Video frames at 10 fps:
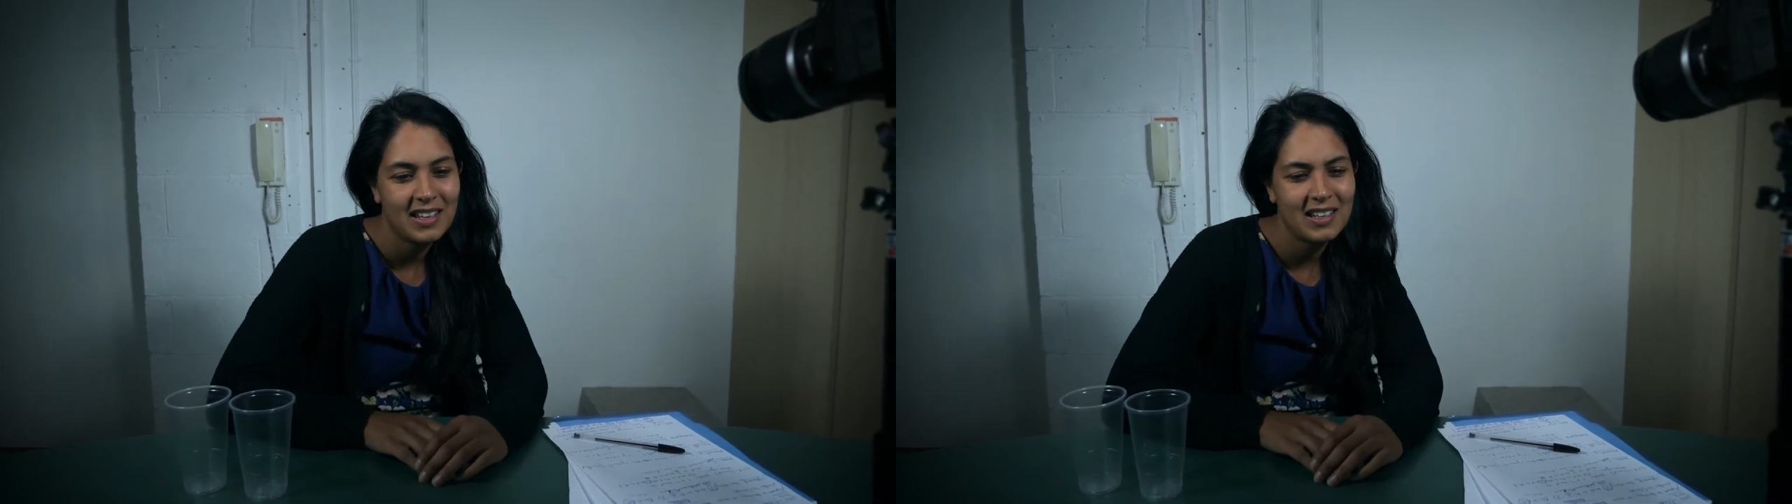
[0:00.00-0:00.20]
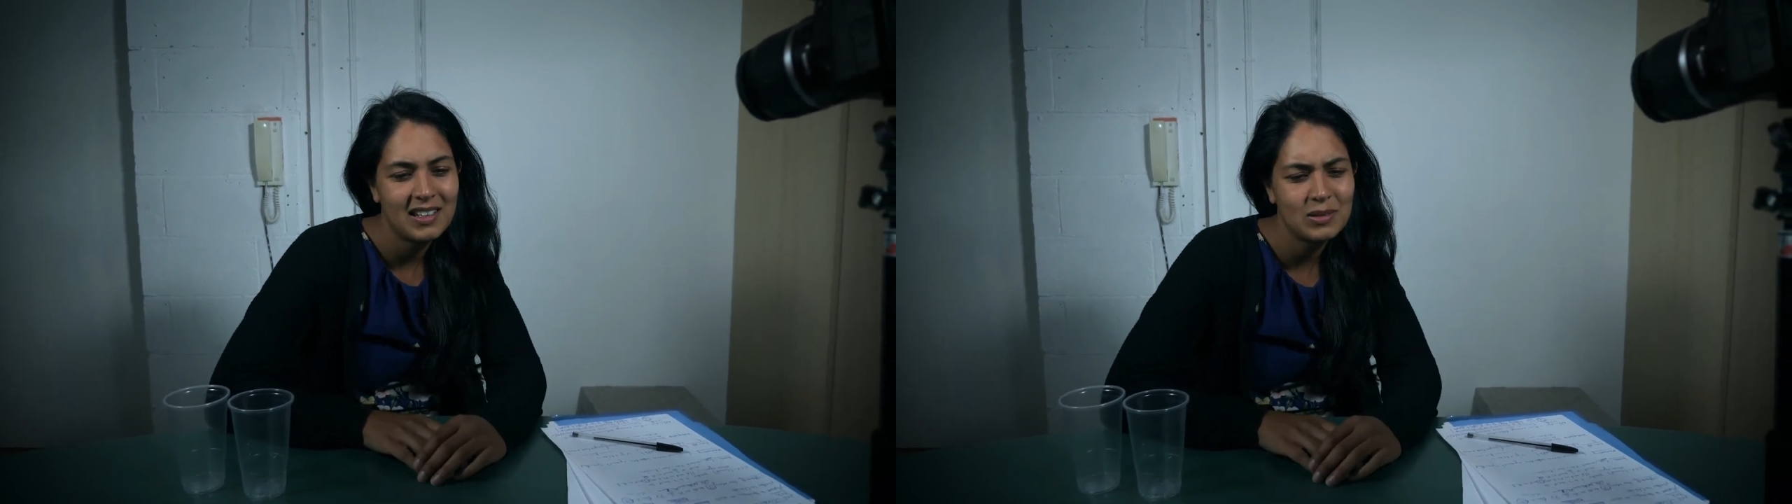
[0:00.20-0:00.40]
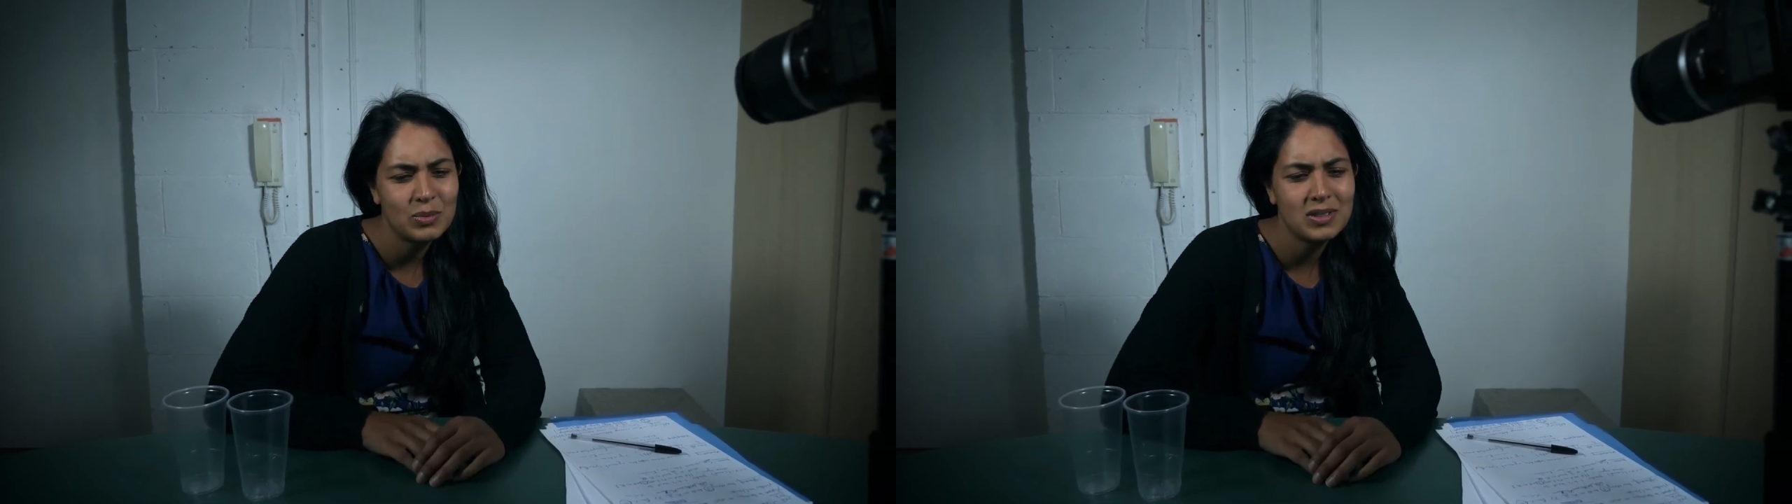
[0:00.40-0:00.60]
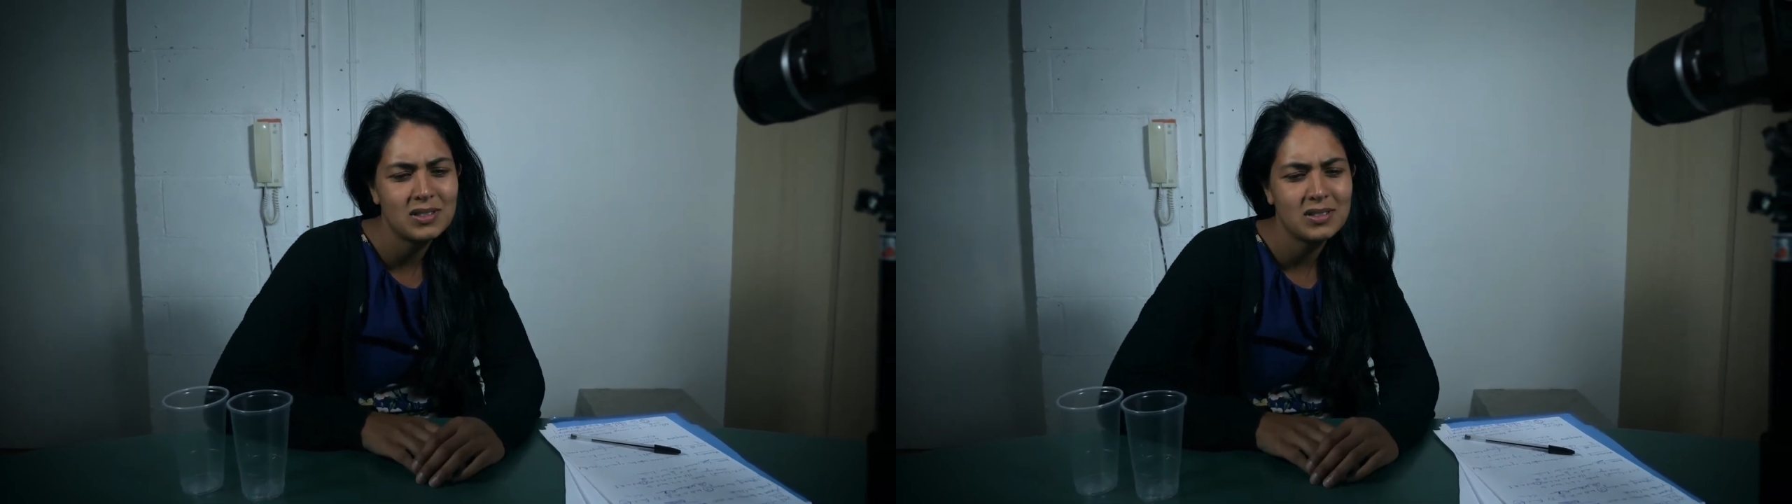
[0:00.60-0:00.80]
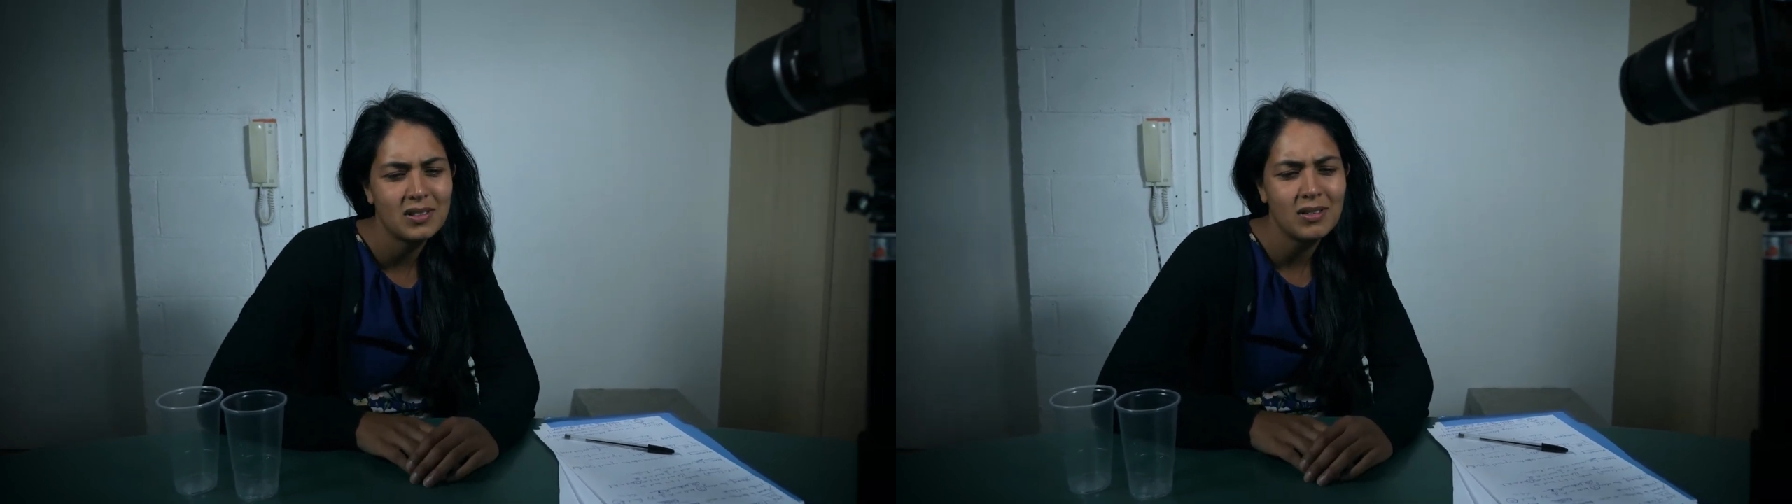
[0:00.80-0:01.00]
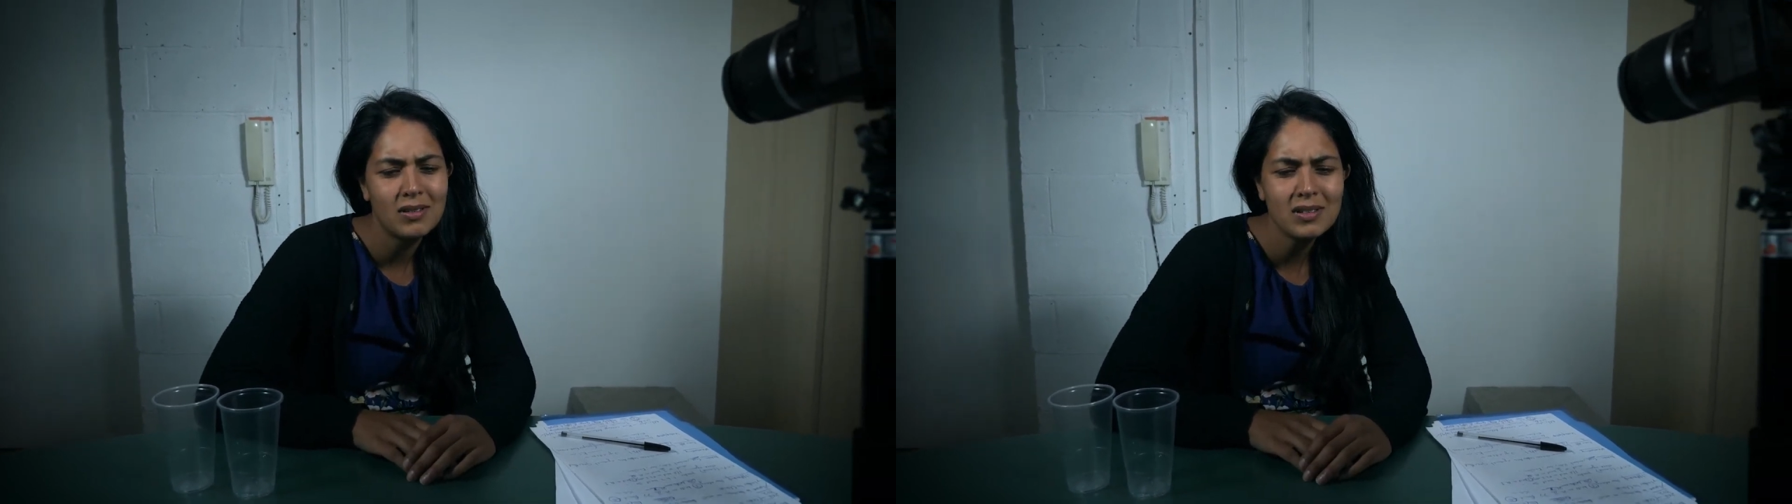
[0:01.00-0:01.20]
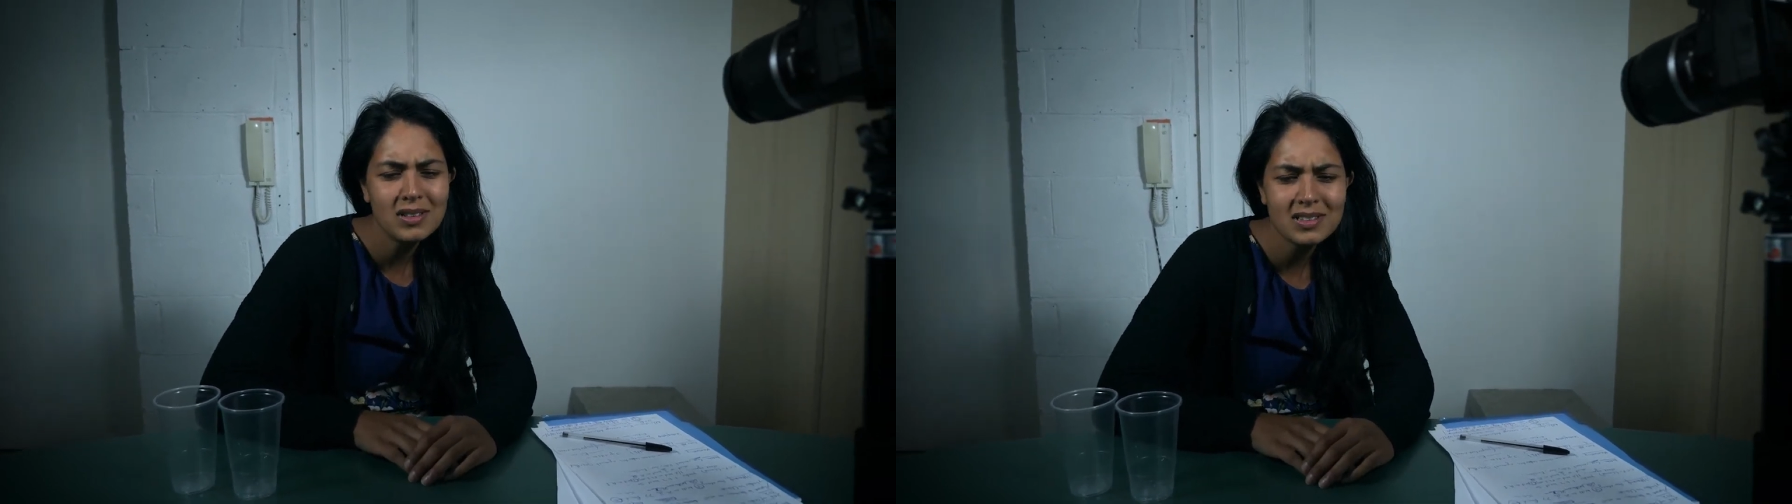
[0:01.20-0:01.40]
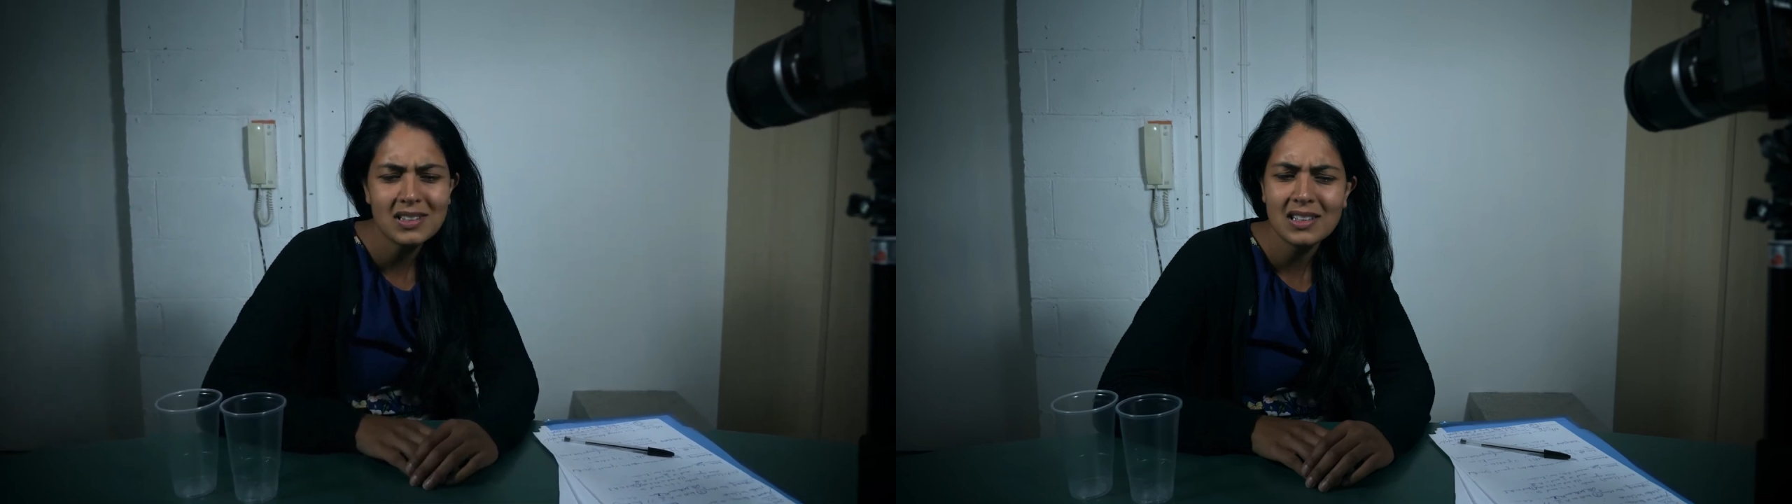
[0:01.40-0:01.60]
It was
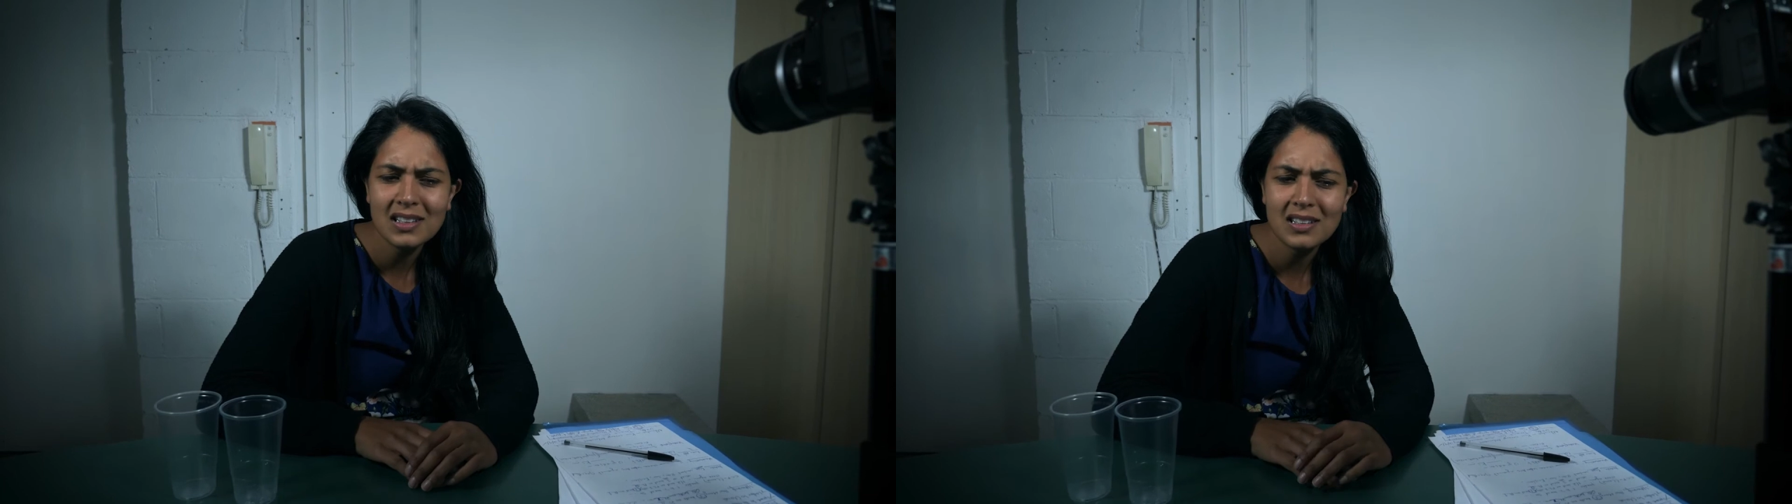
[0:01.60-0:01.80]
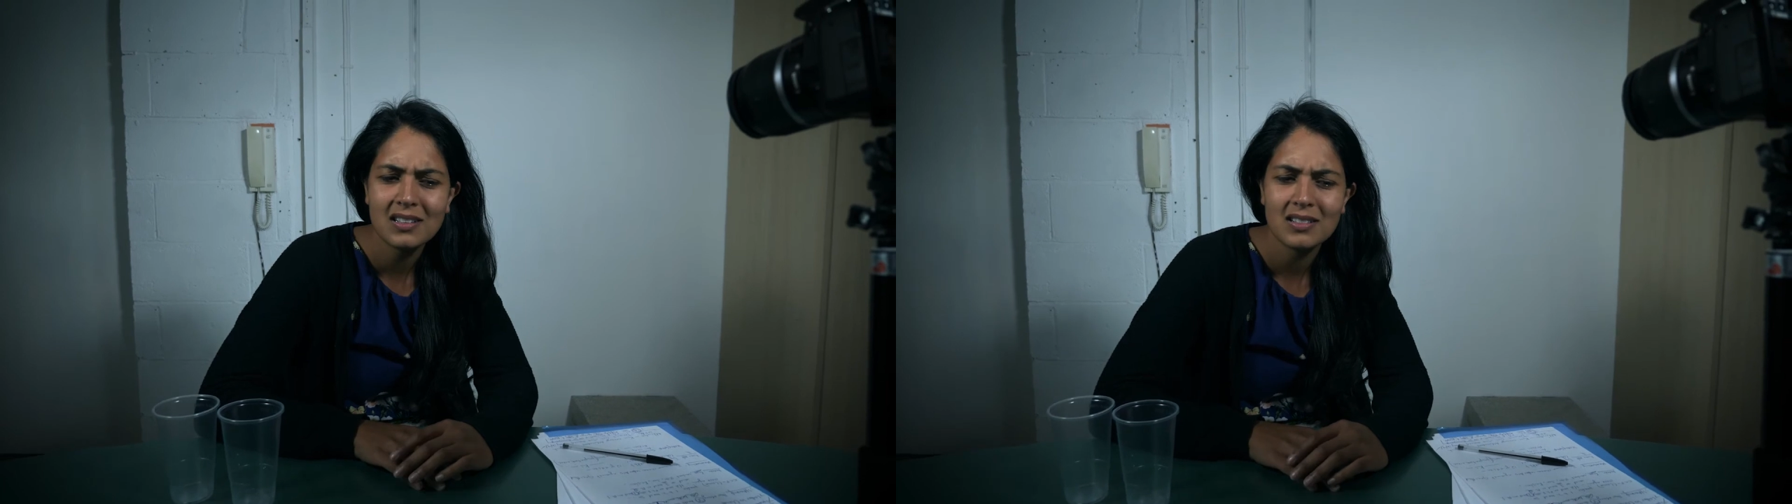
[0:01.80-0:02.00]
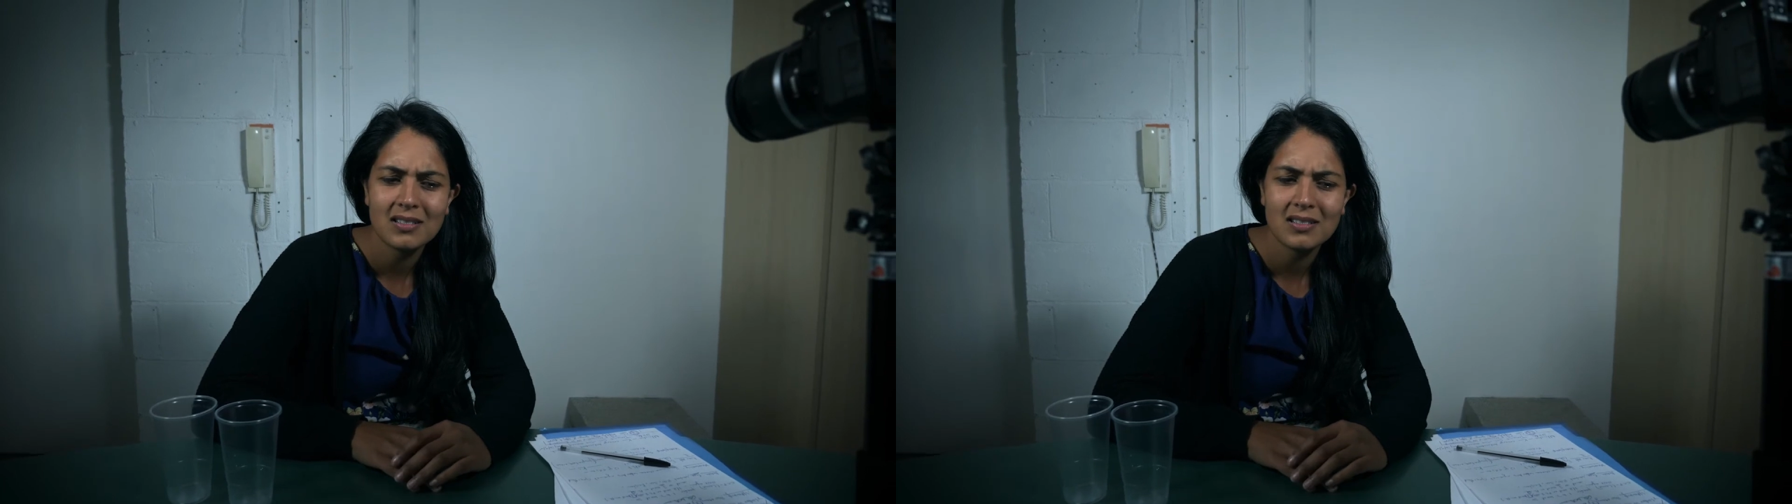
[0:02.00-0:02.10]
honestly